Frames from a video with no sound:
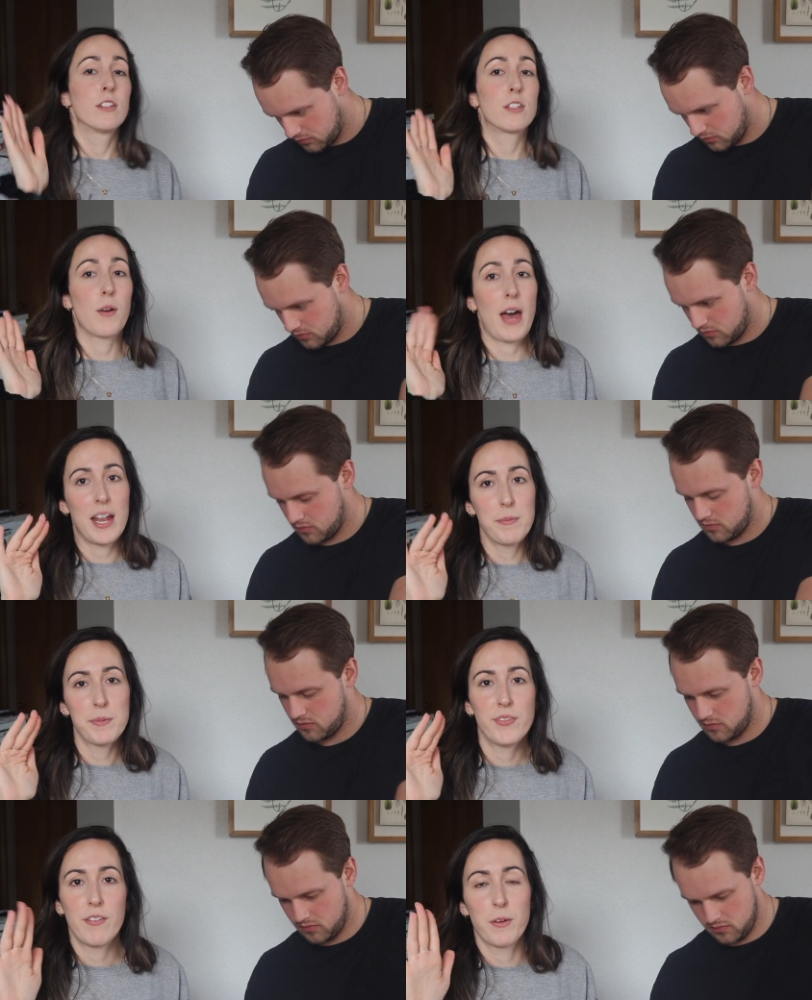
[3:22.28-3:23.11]
Speaker 1: So
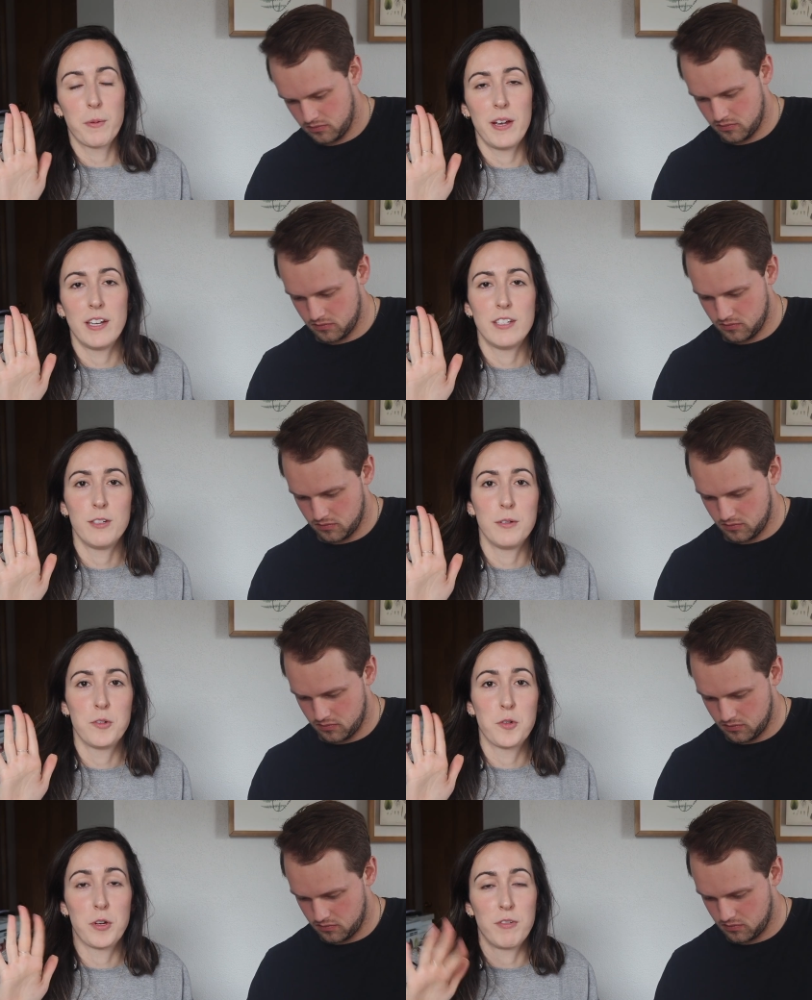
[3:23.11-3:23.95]
Adam's favorite way to
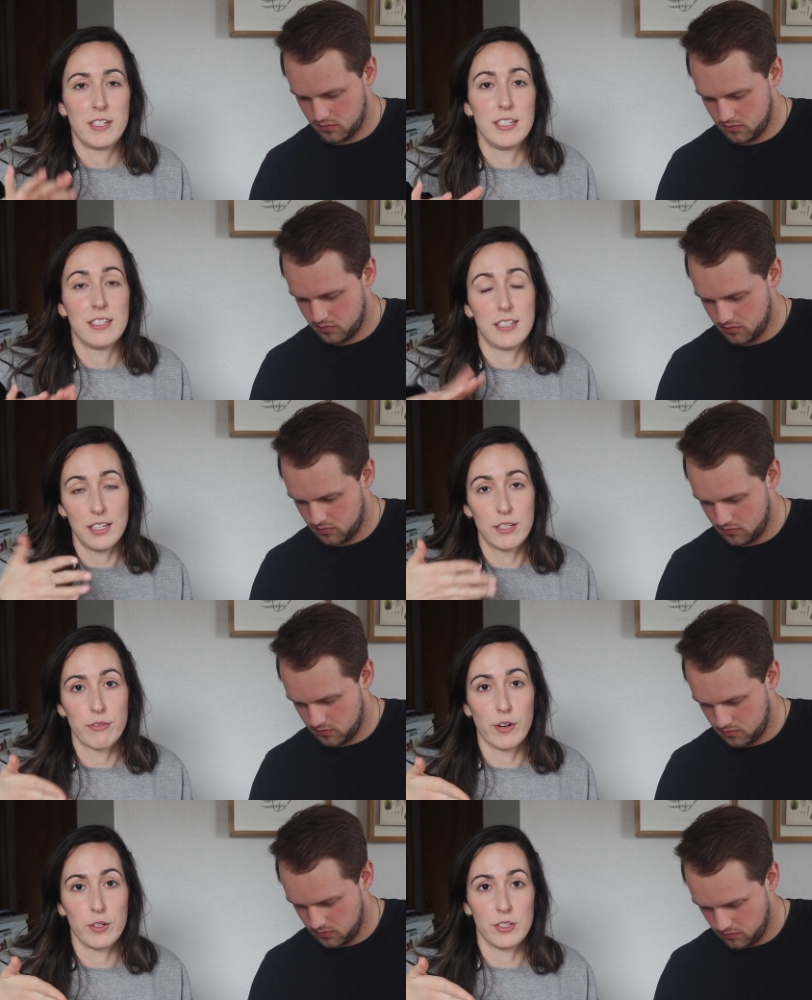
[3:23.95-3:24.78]
enjoy Reese's is
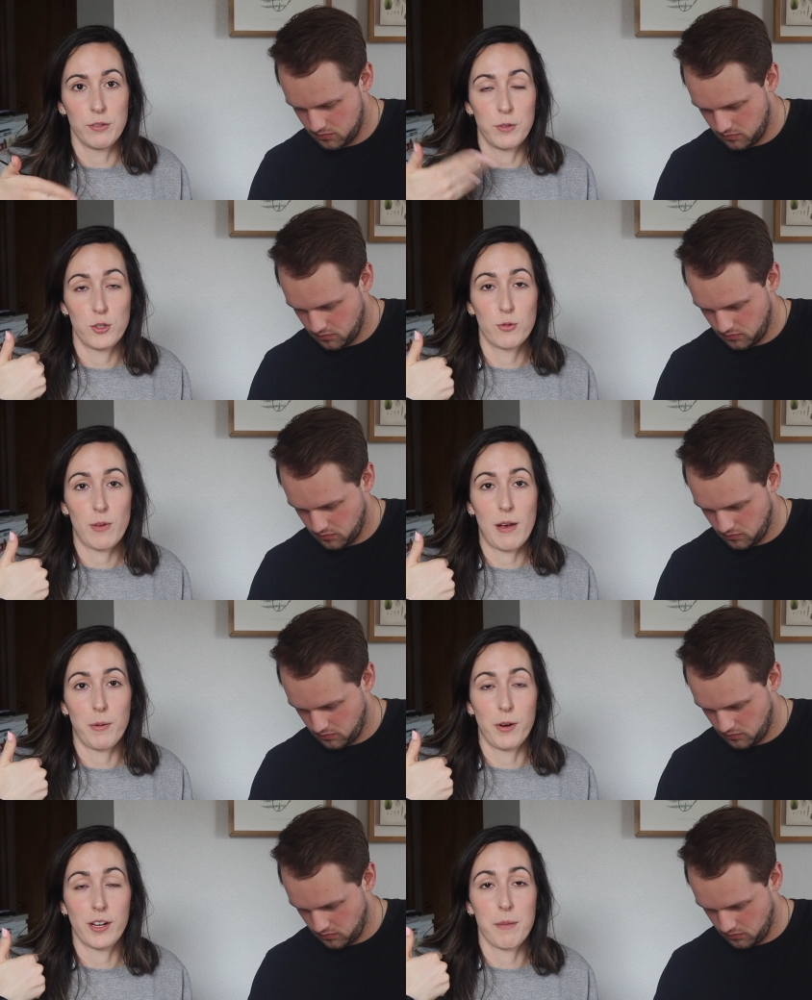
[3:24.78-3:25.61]
frozen, which is why
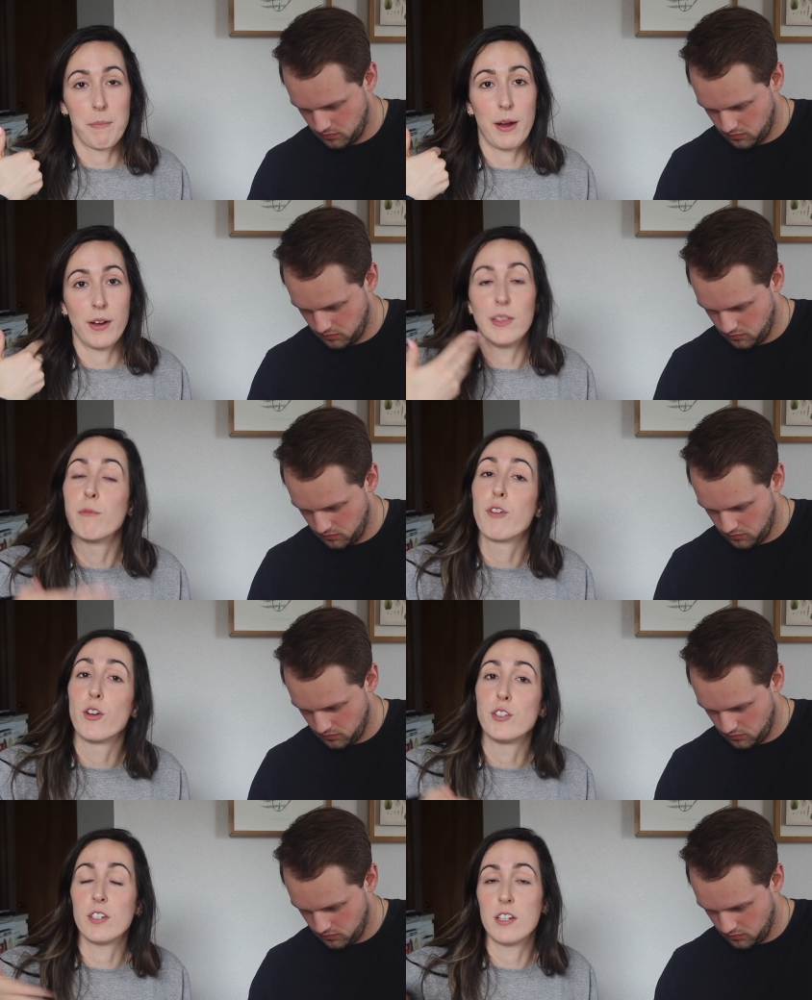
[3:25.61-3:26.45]
we're comparing them
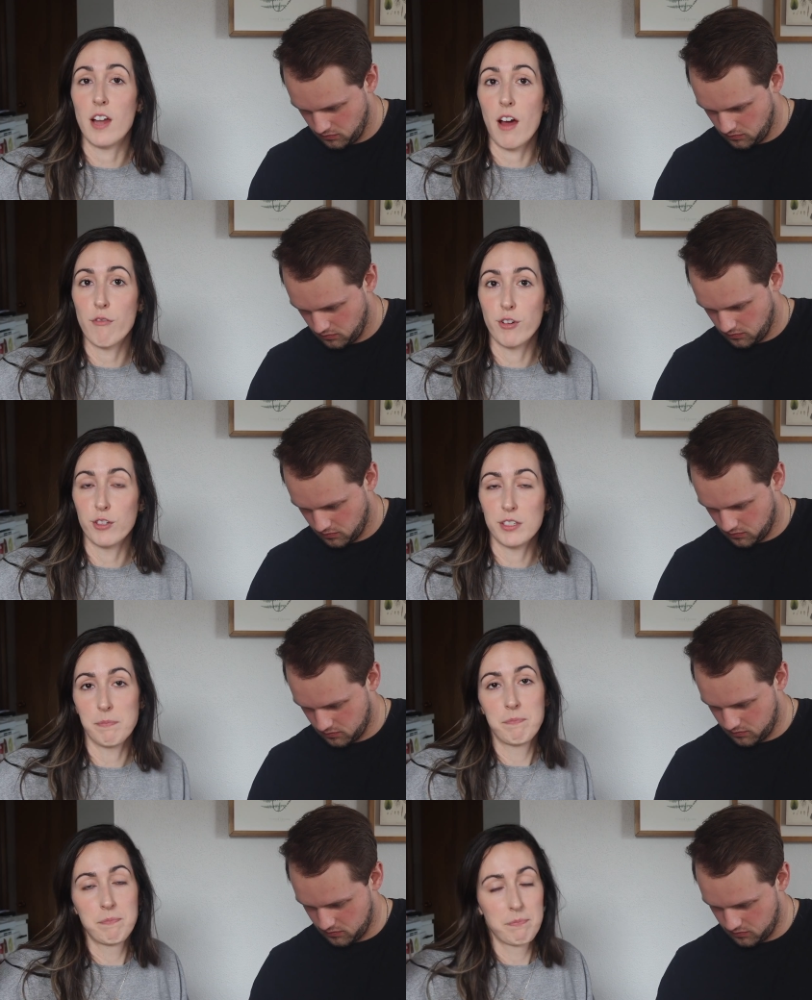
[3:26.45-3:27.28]
frozen and not
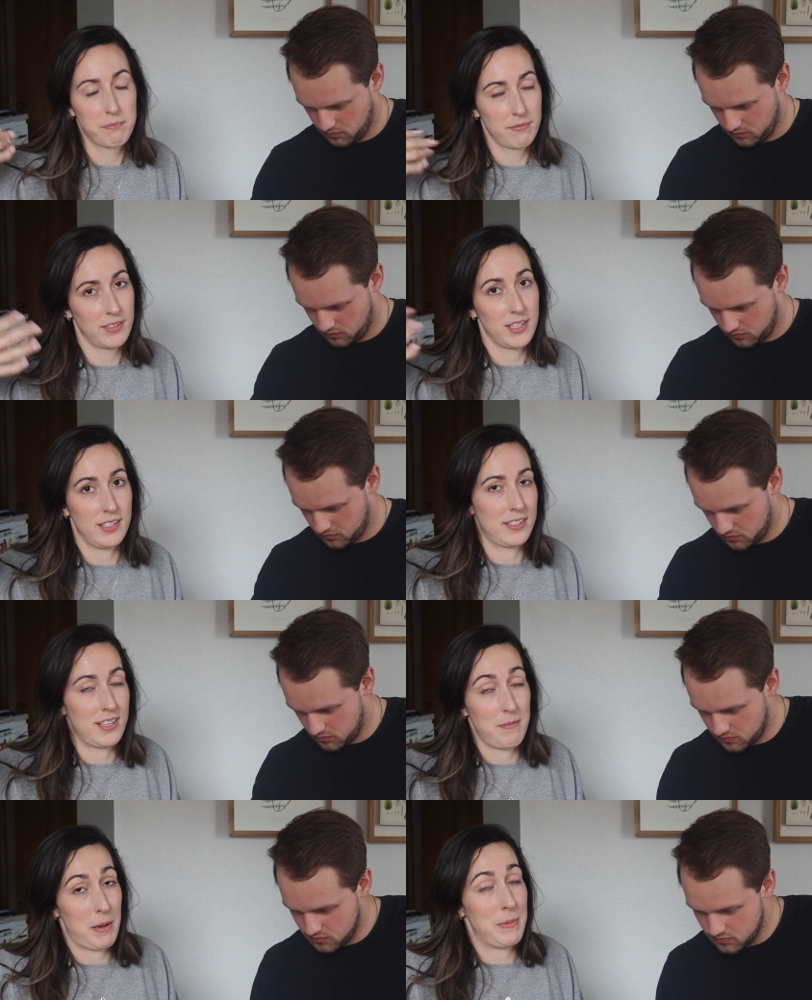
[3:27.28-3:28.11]
frozen, because
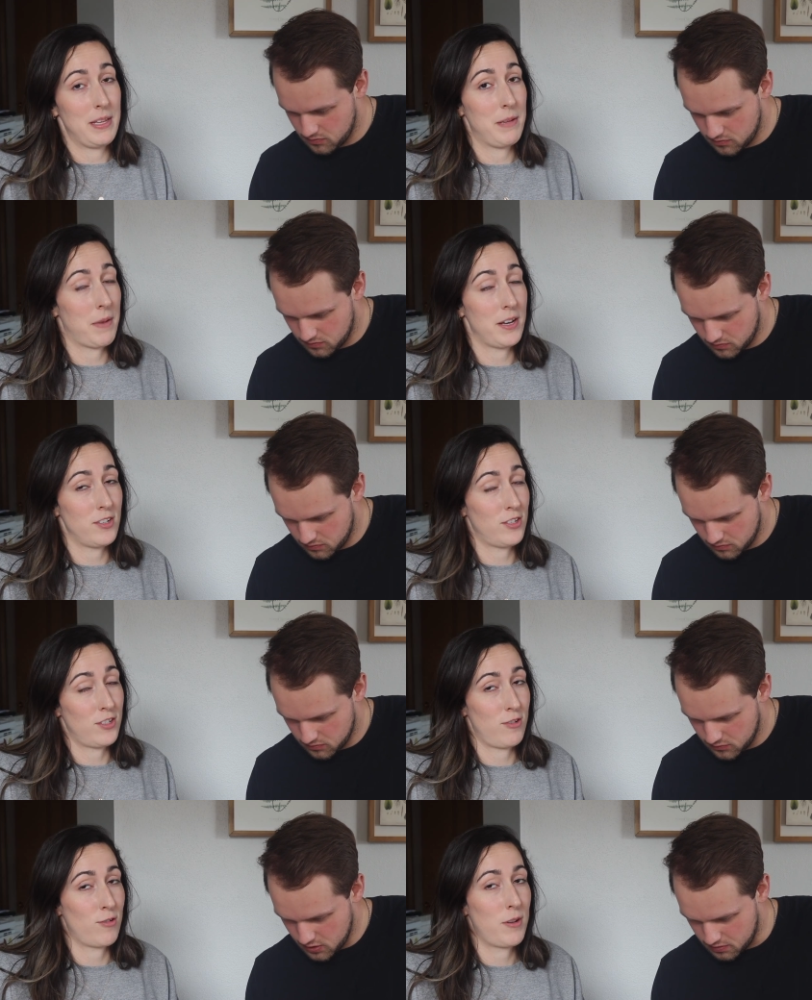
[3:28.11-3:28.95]
then maybe he might just
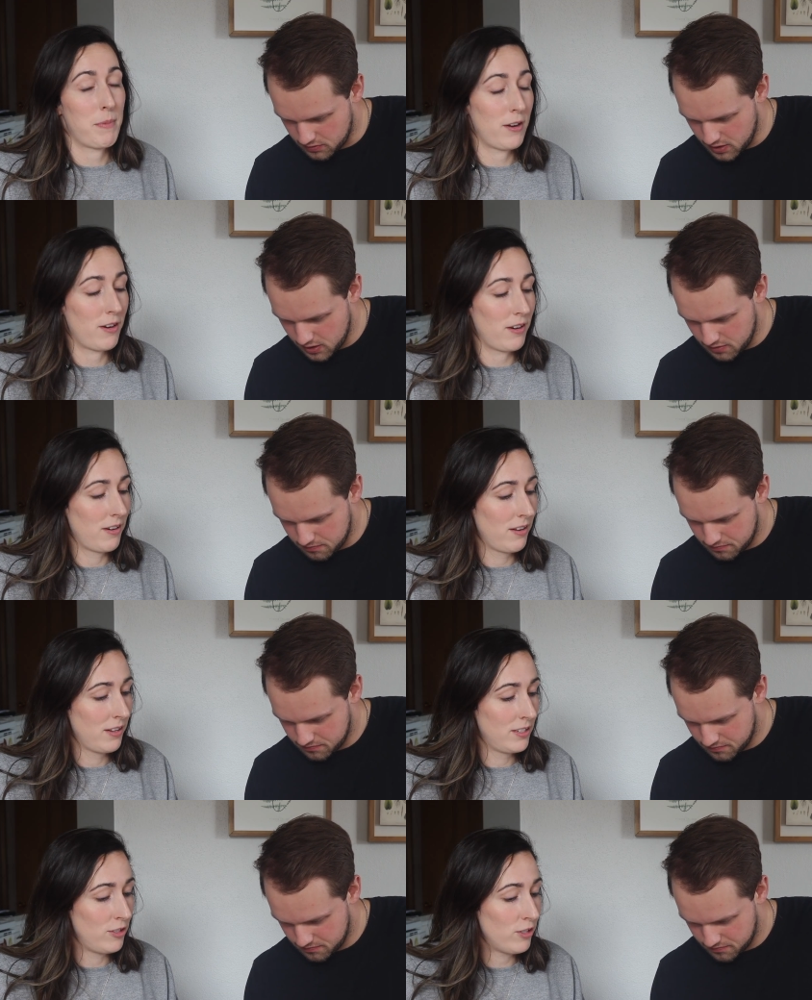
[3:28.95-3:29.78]
enjoy it better.
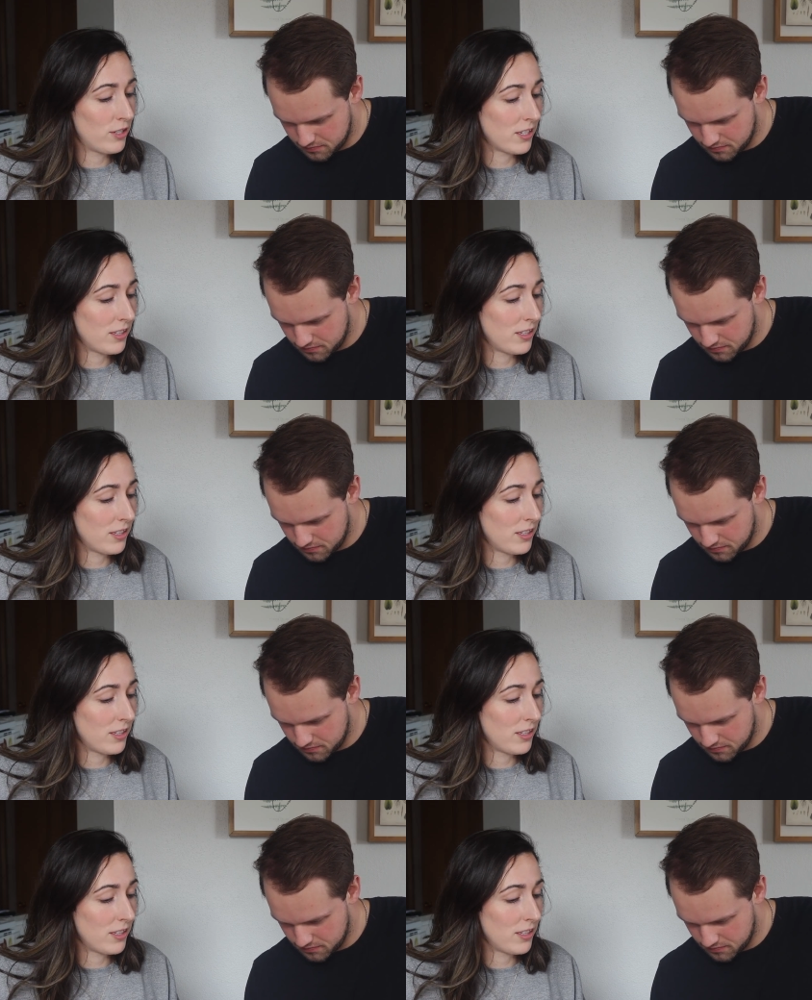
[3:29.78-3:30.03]
Did you just